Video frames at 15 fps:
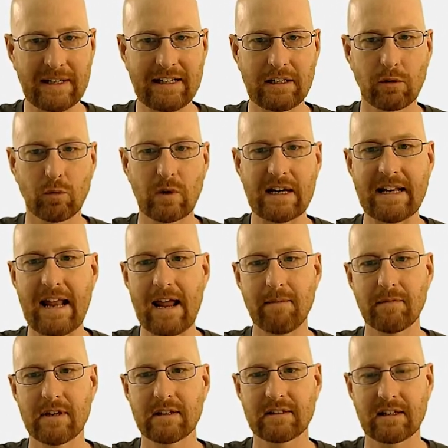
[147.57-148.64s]
We need to
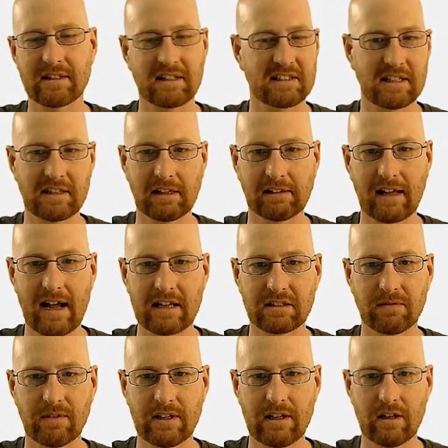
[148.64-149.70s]
rename this. As I said in the
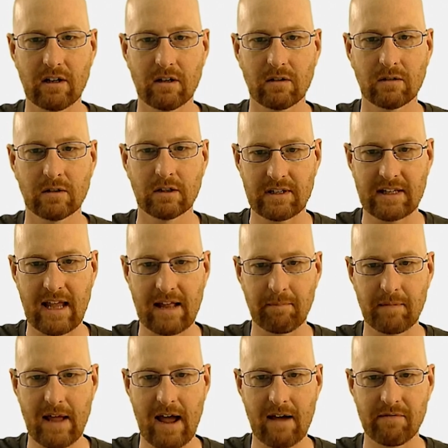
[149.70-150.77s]
last video, these
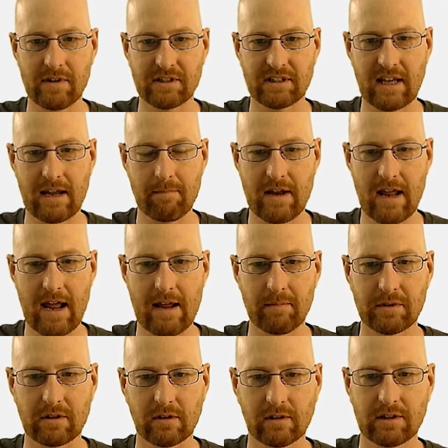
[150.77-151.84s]
can't have the same
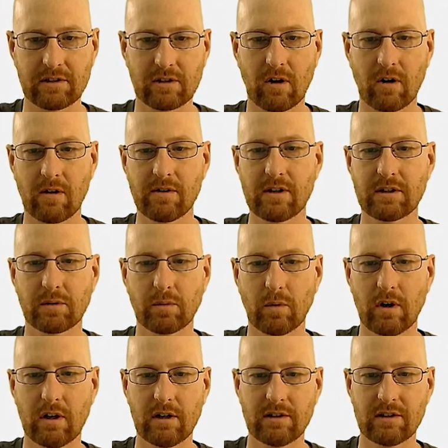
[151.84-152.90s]
name. So let's call this
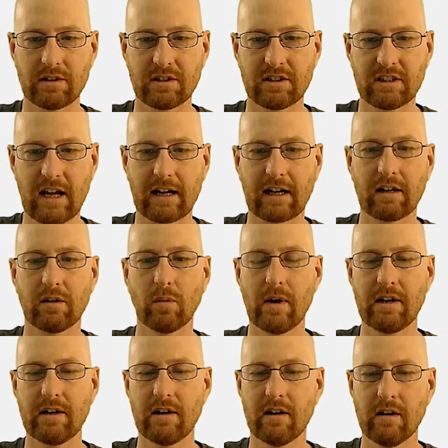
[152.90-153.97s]
one second
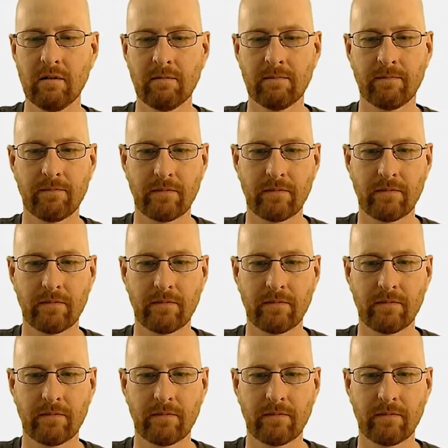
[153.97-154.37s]
window.